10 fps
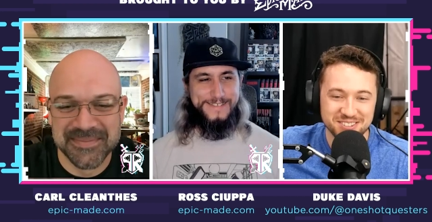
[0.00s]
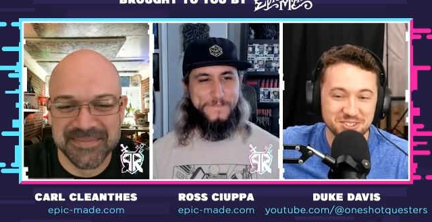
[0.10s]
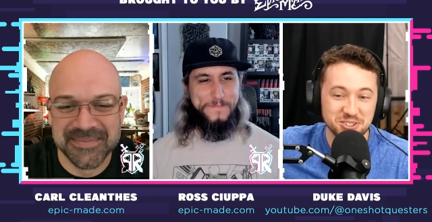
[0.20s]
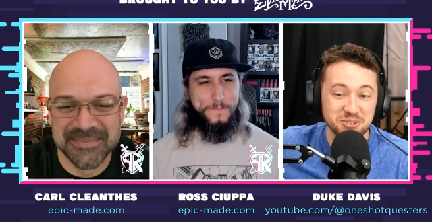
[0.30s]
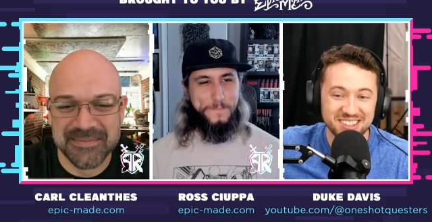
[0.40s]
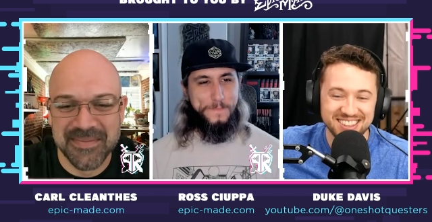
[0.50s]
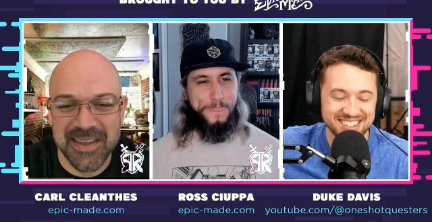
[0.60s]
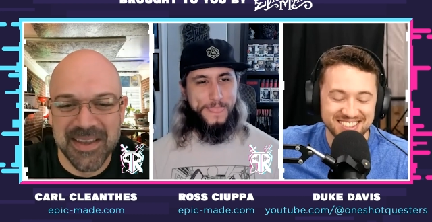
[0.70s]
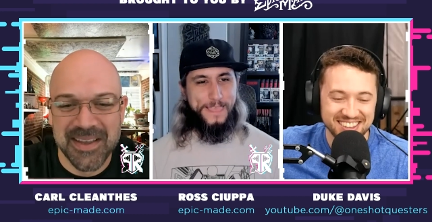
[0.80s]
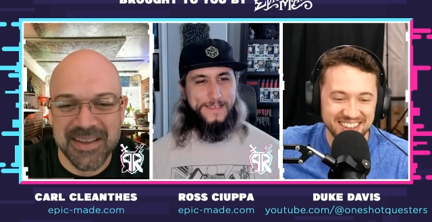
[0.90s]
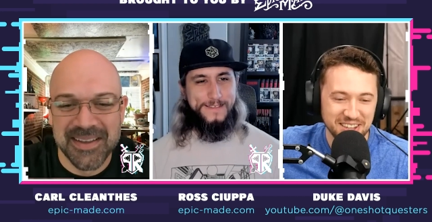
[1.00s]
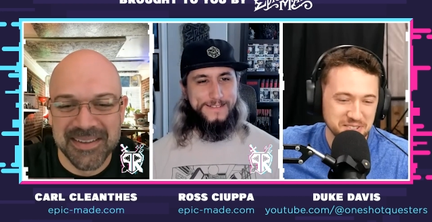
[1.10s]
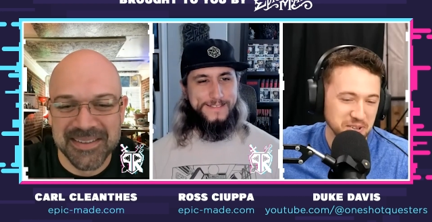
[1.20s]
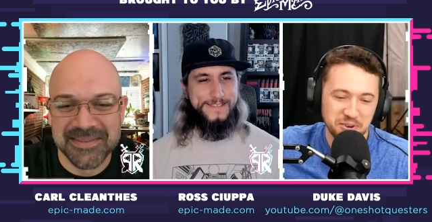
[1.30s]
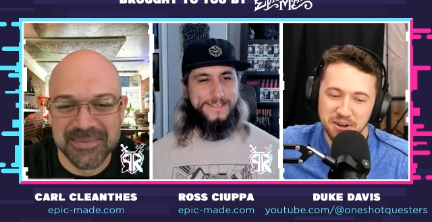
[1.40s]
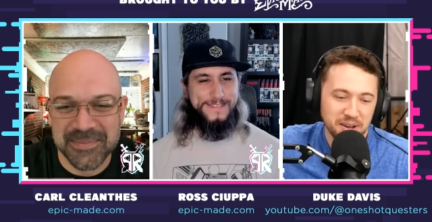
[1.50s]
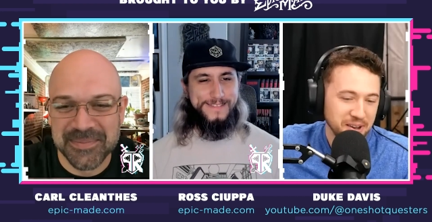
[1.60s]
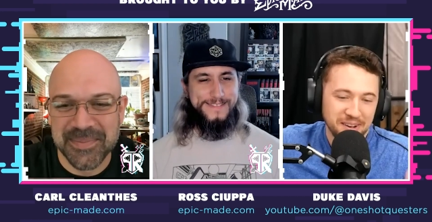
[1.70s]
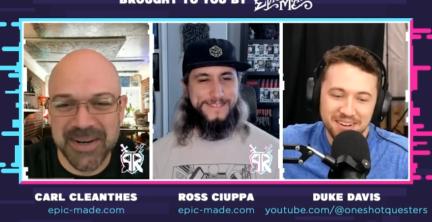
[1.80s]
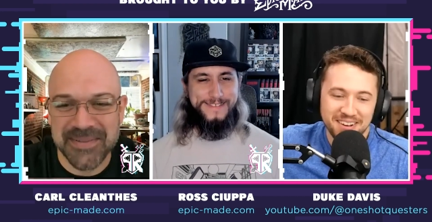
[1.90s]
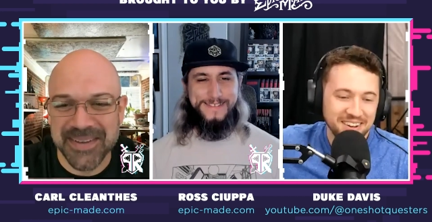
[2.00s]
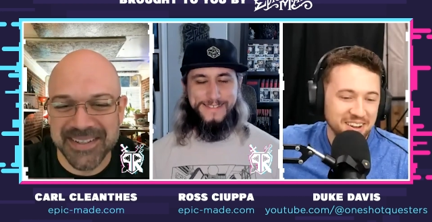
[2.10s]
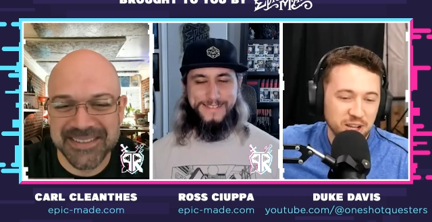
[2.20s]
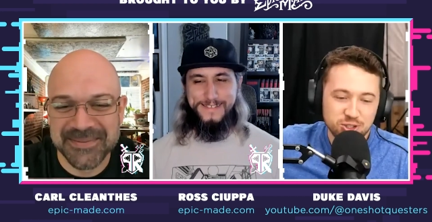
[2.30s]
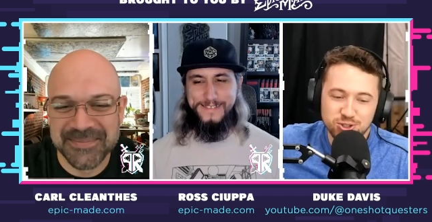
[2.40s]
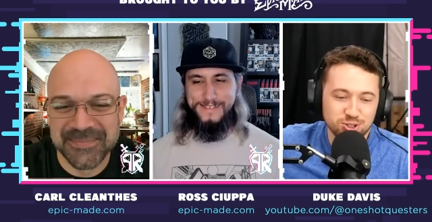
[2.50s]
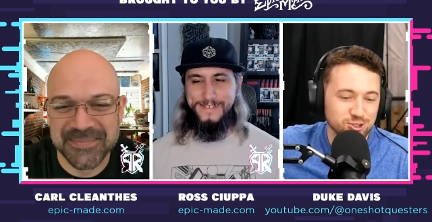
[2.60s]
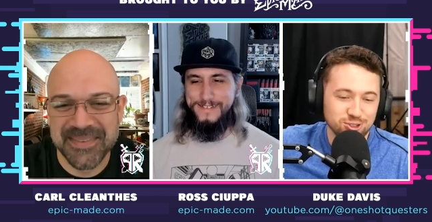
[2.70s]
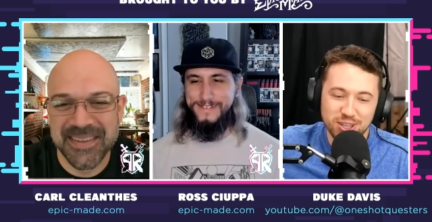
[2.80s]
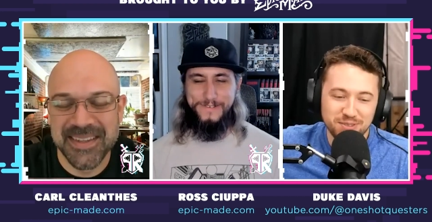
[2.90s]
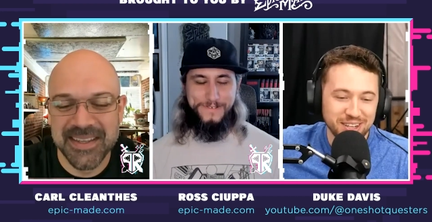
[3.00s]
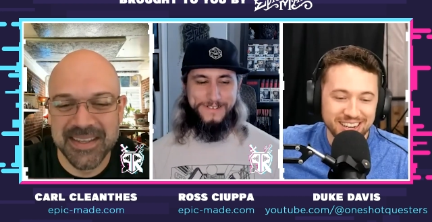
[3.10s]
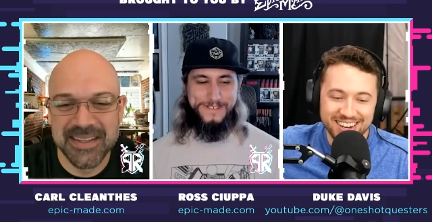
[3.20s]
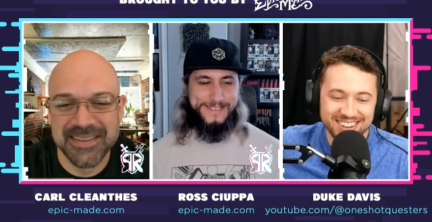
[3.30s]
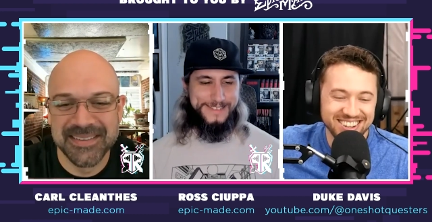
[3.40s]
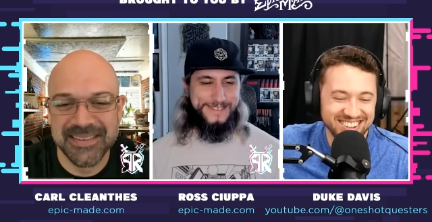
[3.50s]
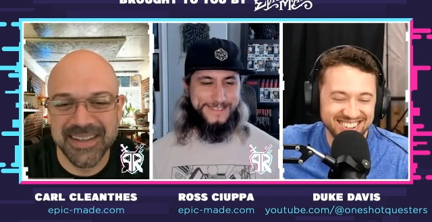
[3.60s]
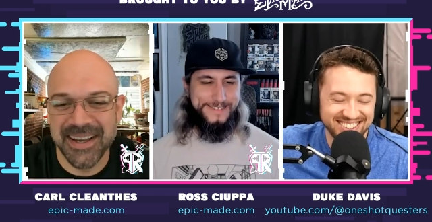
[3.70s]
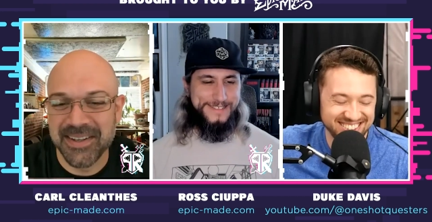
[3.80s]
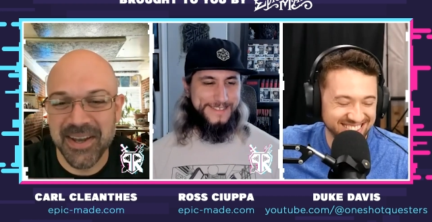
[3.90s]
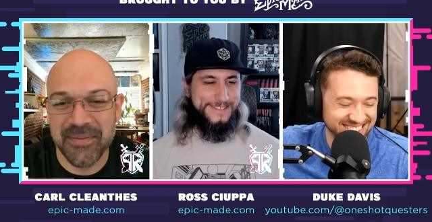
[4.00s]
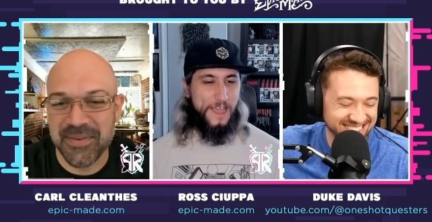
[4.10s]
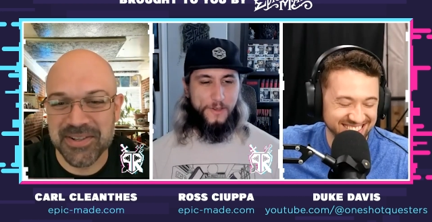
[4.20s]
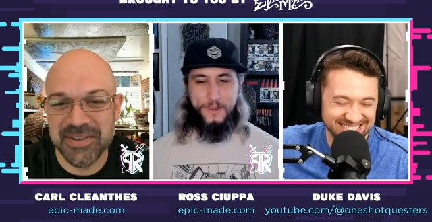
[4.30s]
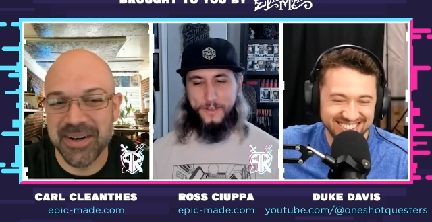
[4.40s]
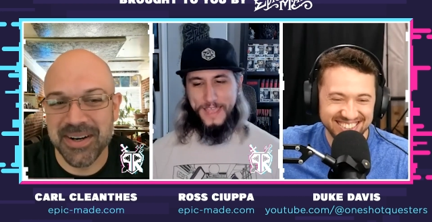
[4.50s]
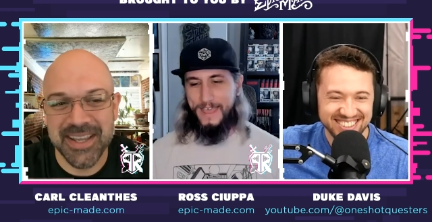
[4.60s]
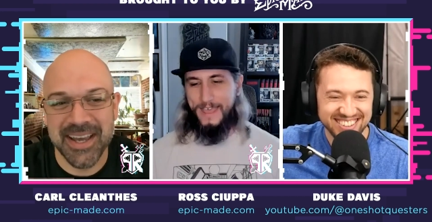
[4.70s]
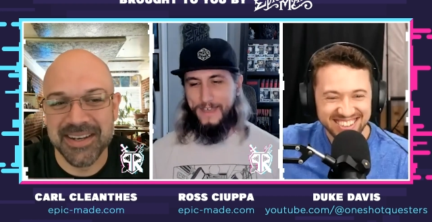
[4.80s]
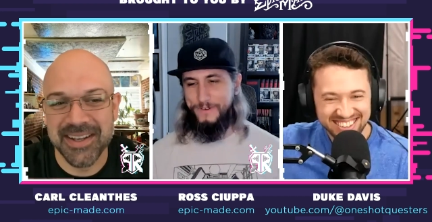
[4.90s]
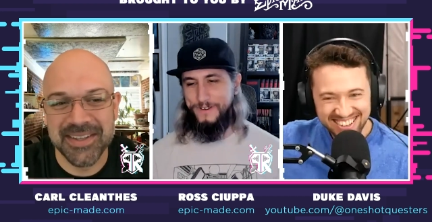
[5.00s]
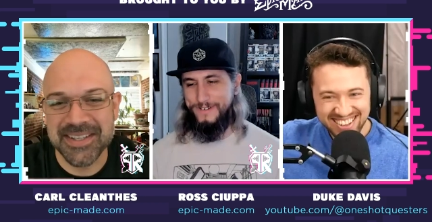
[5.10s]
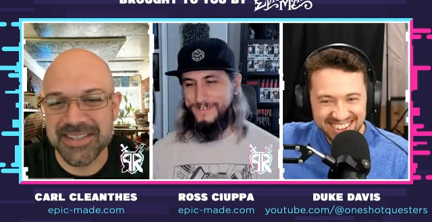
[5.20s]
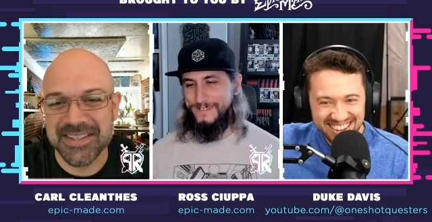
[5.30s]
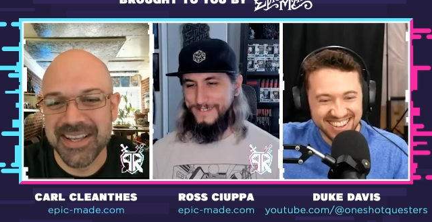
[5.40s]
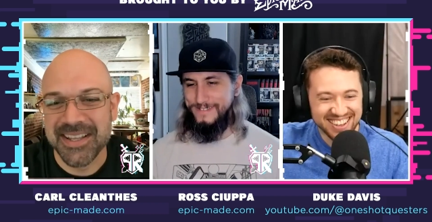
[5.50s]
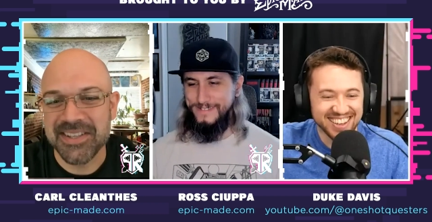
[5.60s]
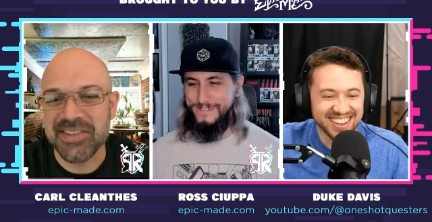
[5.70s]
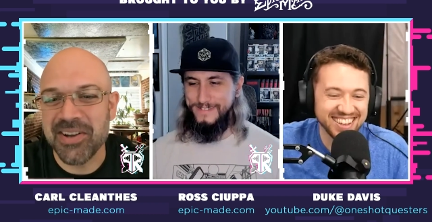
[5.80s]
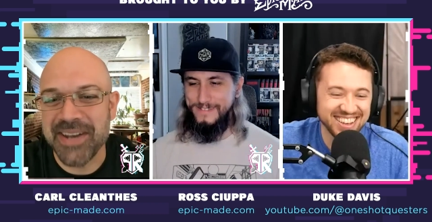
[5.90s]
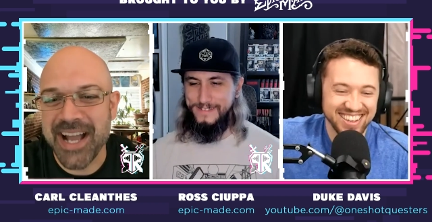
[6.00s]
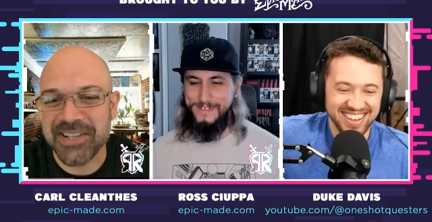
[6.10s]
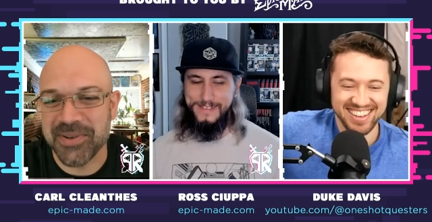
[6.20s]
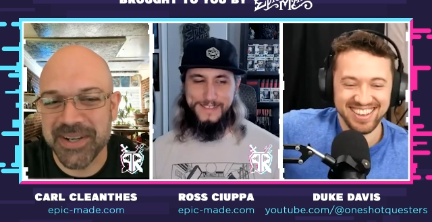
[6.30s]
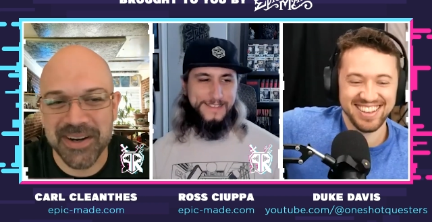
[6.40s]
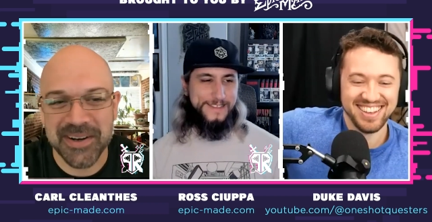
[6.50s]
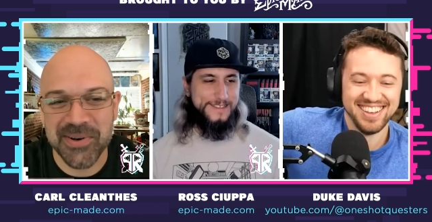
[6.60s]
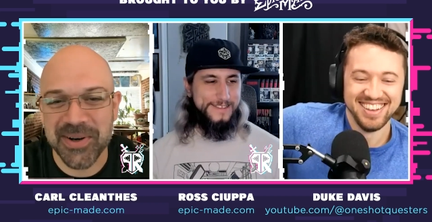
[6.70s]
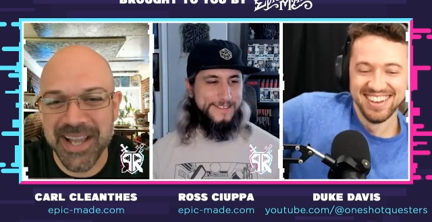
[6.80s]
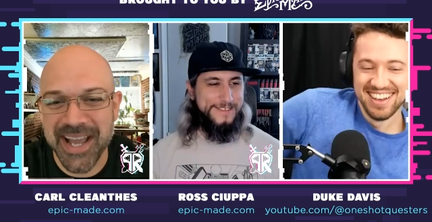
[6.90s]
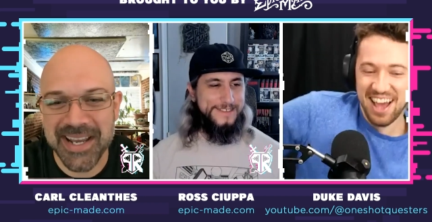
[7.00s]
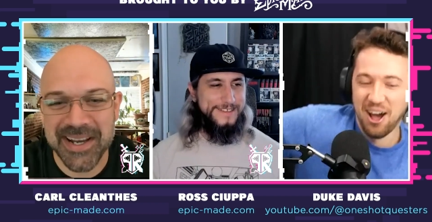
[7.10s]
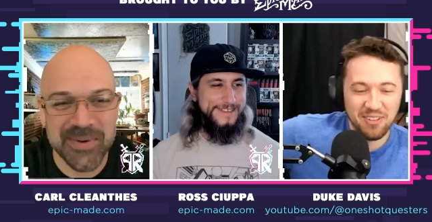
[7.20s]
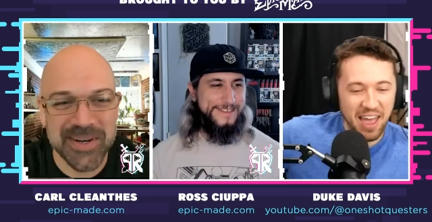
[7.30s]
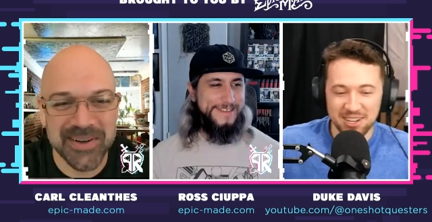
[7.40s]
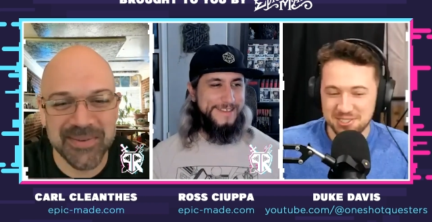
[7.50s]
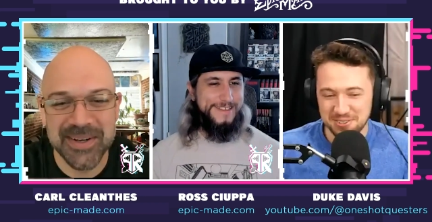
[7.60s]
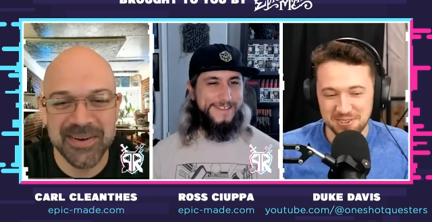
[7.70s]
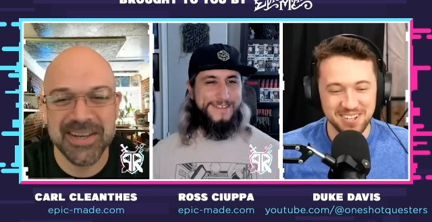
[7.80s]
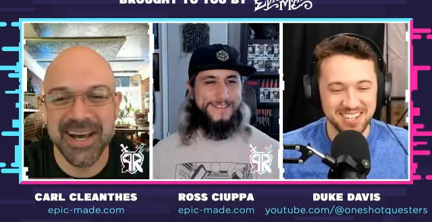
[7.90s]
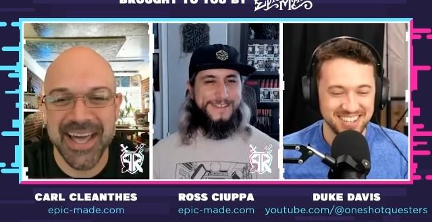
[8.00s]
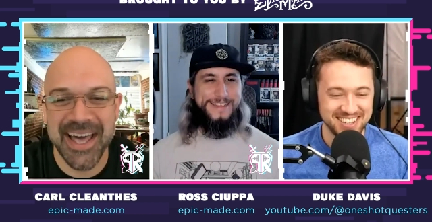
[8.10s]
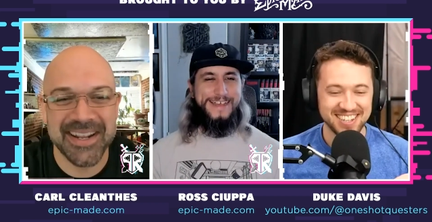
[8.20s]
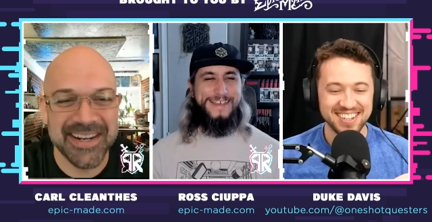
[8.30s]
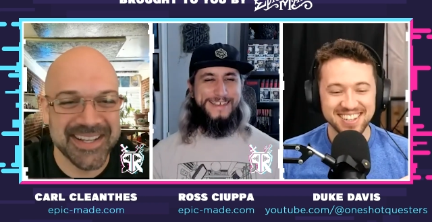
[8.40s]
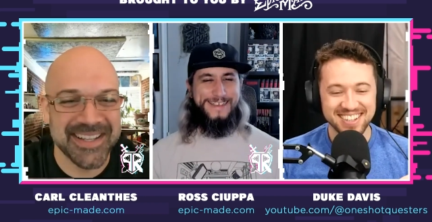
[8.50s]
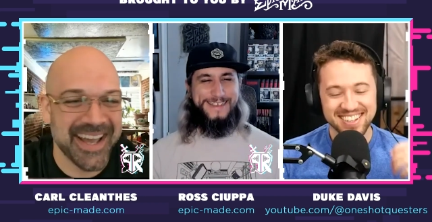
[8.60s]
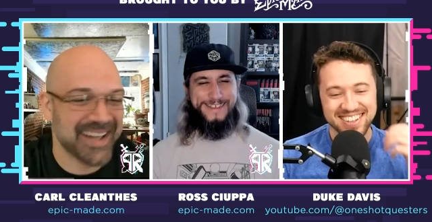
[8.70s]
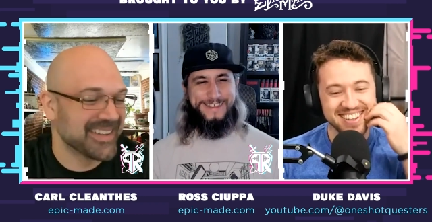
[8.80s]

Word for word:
Speaker 1: doing things like that. So perfect. Just no. leave it in.
Speaker 2: No, oh, no, sure. yeah, yeah. No, this is this is all natural here. It's organic. All natural. not cut out any of